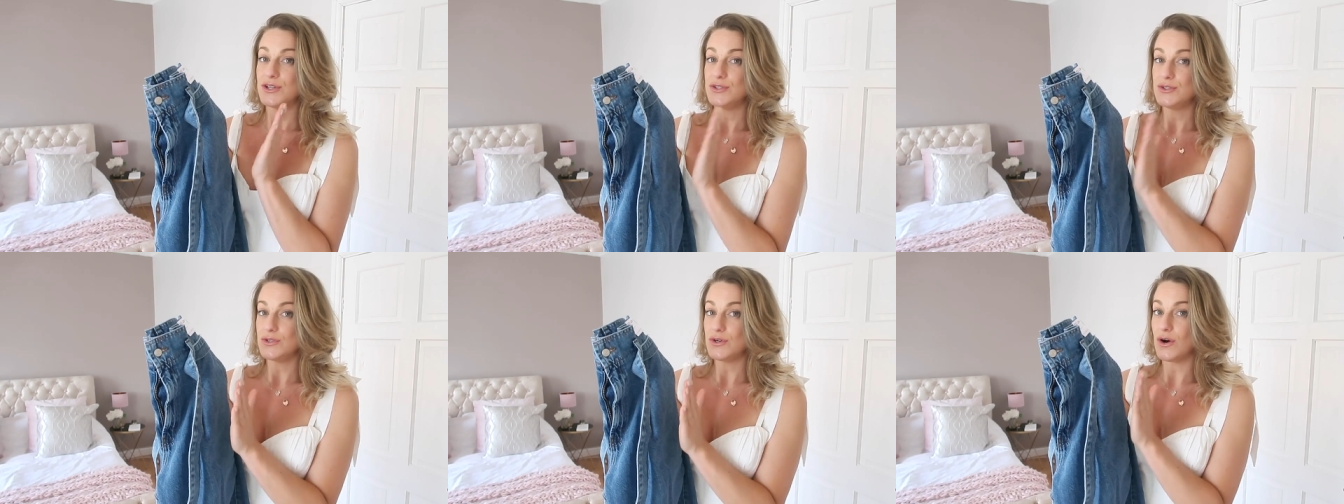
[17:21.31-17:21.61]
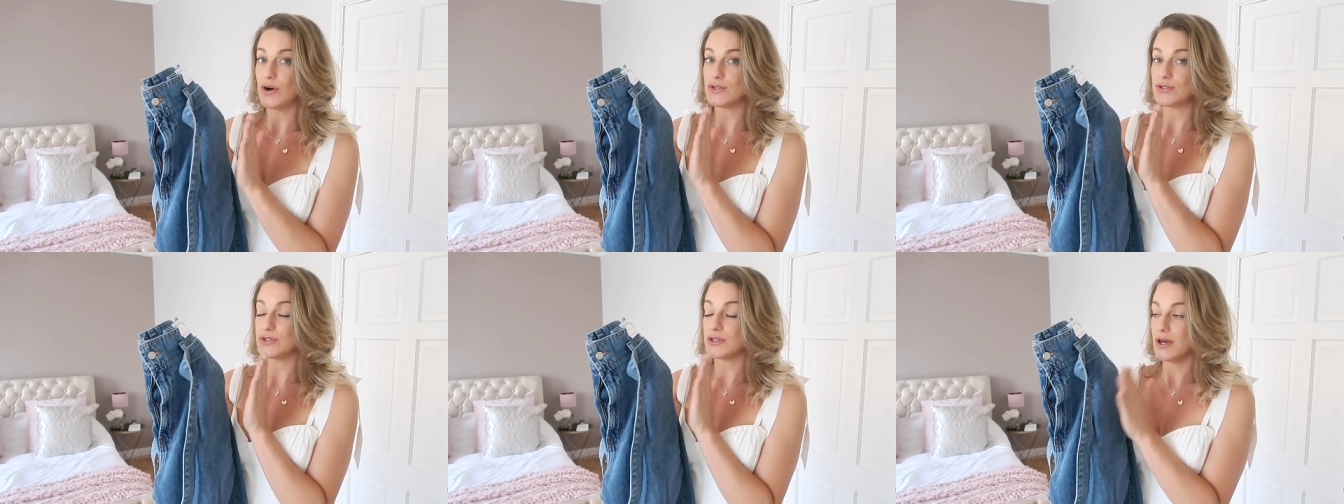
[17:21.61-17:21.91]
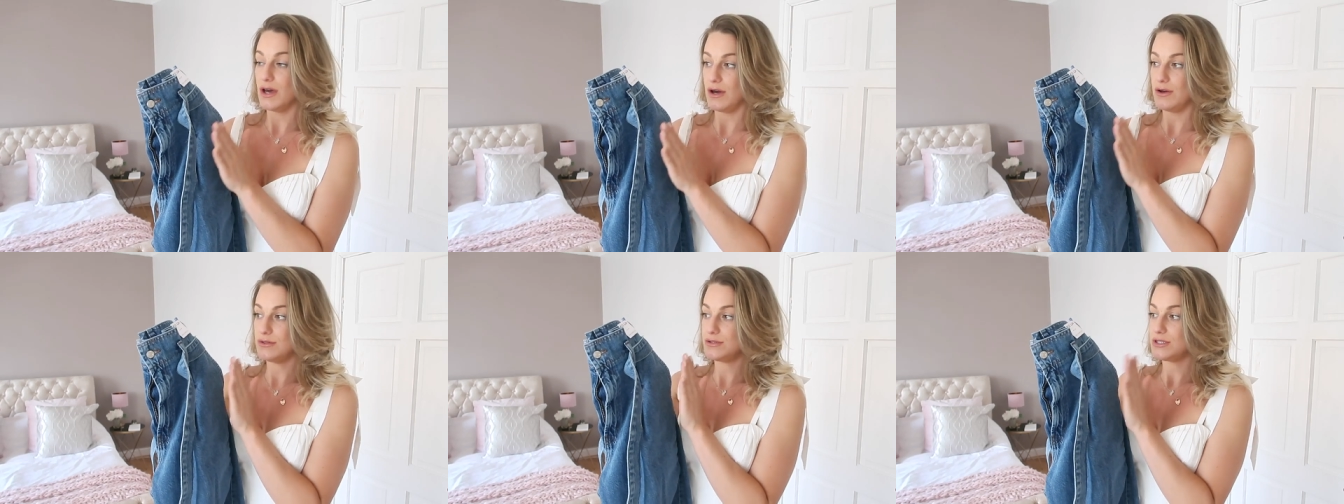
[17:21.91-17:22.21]
not
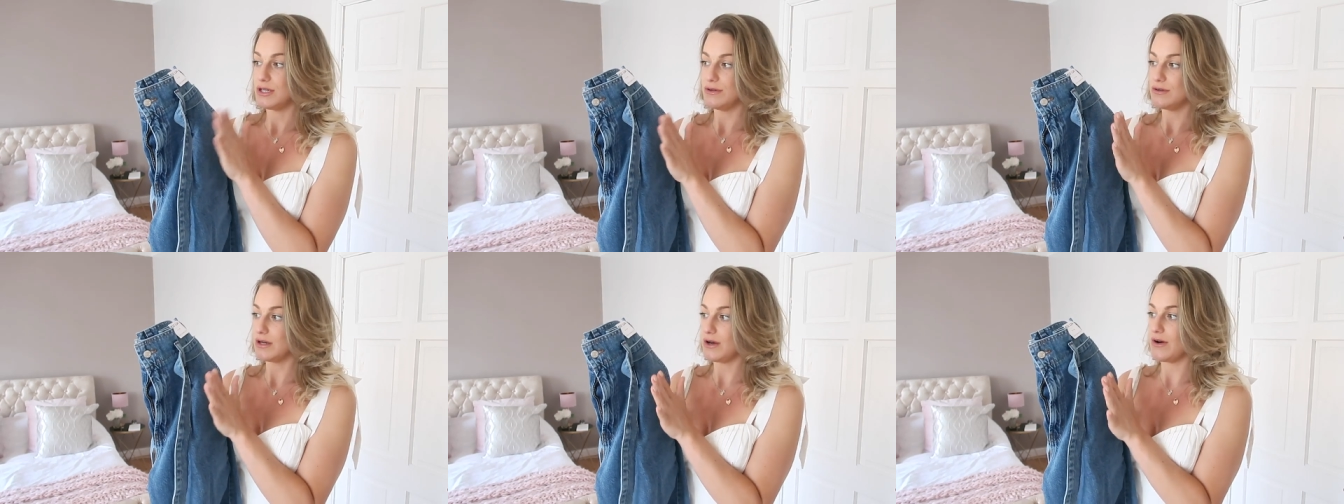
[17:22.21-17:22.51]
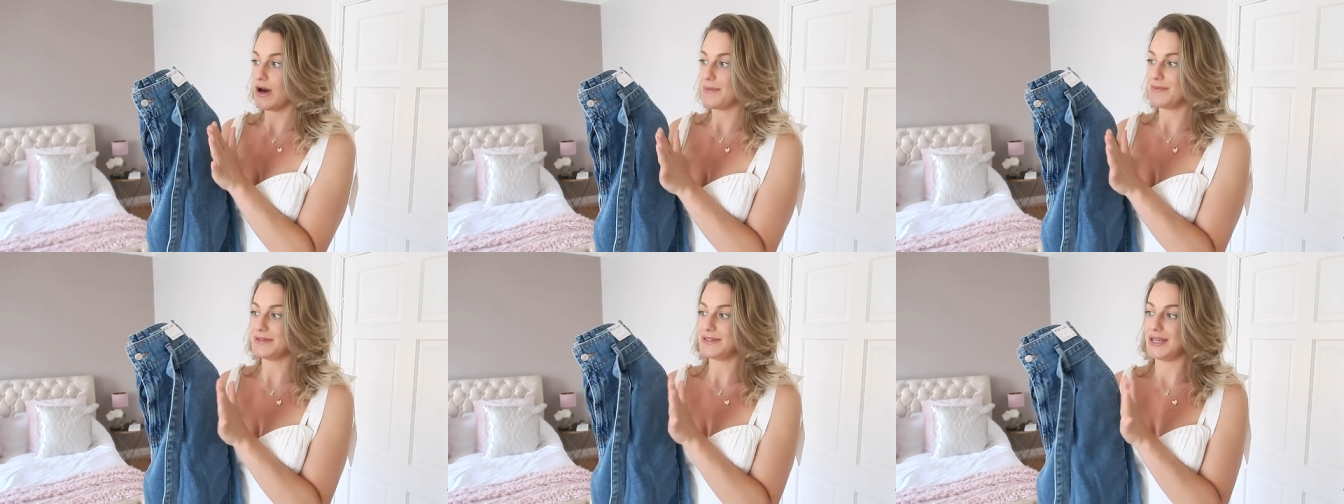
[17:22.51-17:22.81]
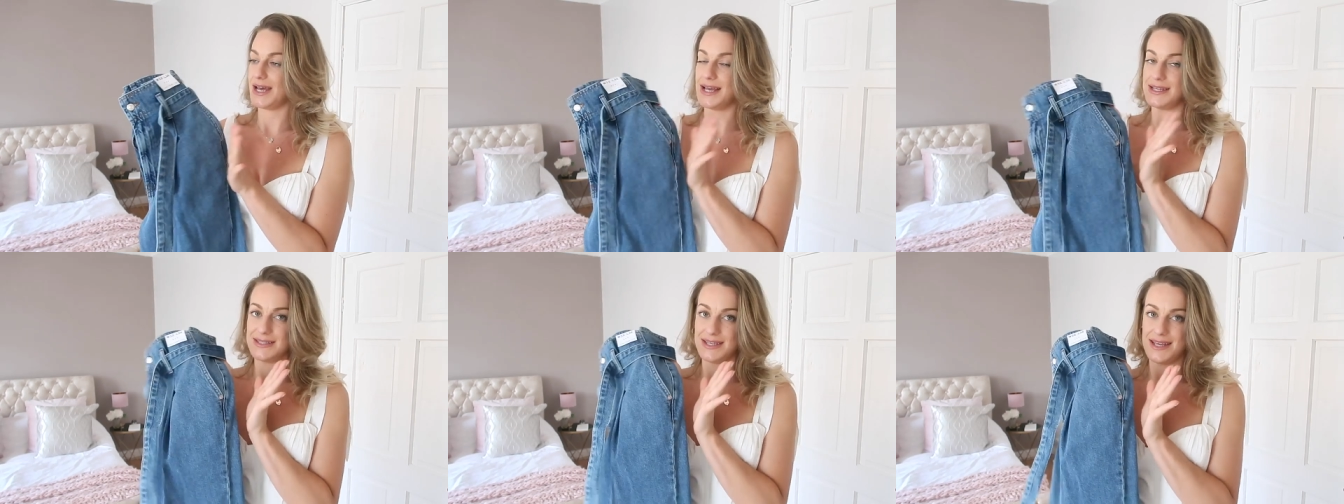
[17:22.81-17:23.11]
go don't go up a
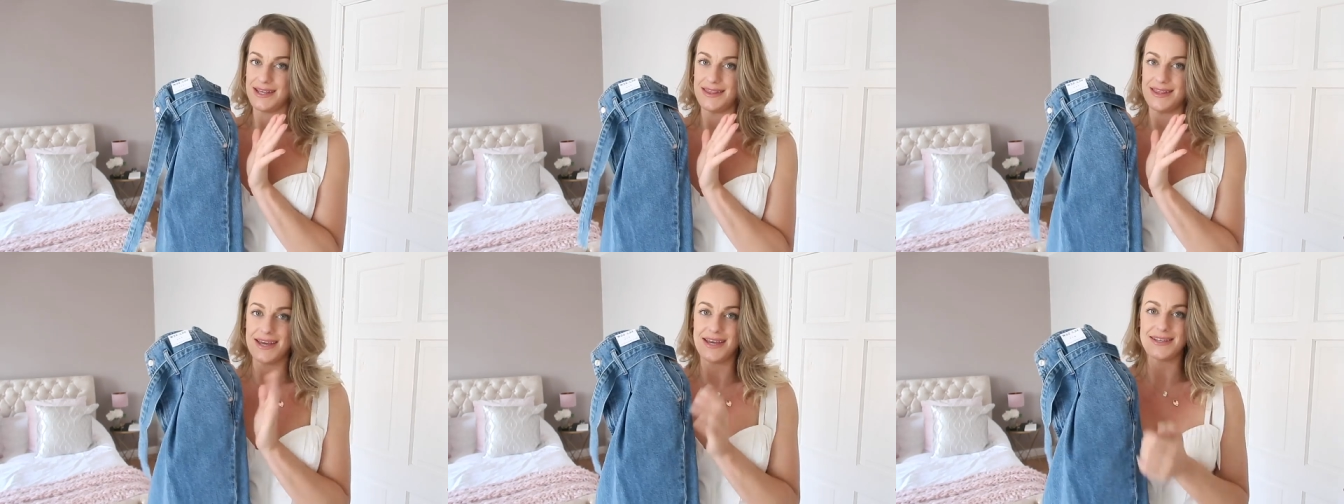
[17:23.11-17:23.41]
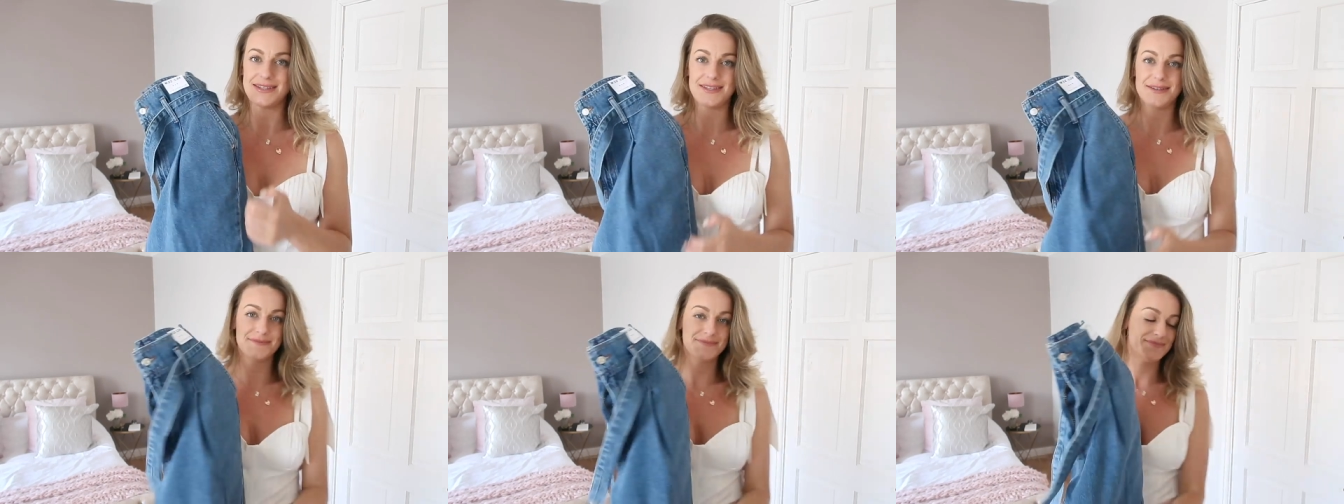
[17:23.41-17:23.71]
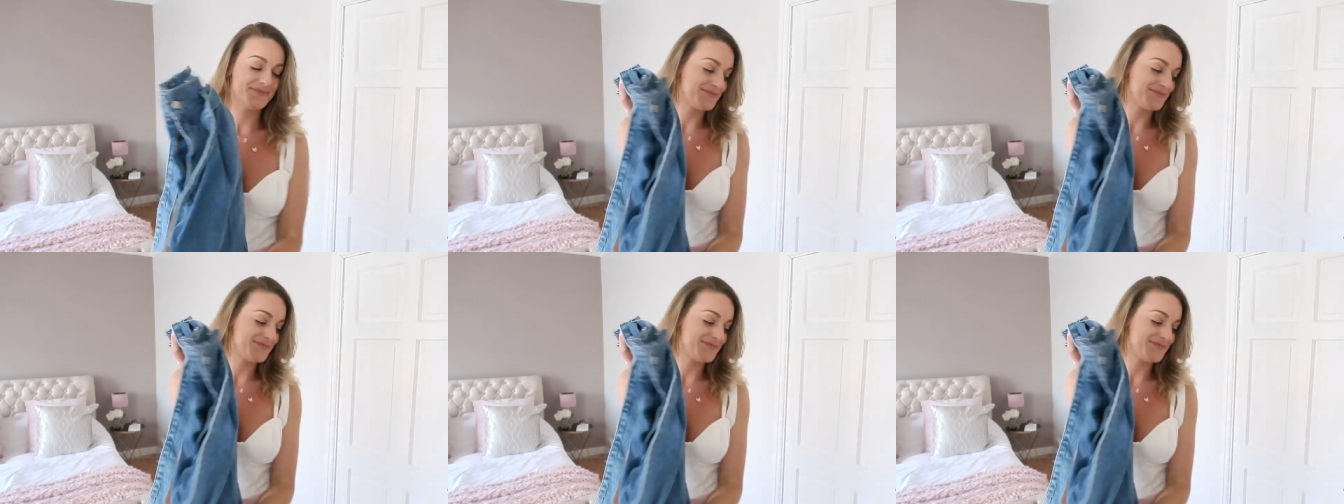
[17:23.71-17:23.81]
size in these.